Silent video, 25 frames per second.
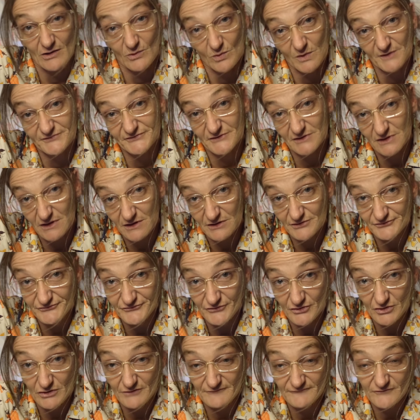on what the
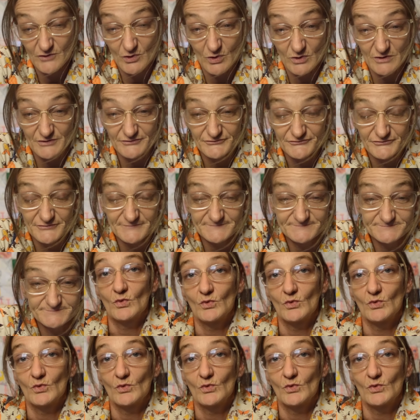laws are, of course.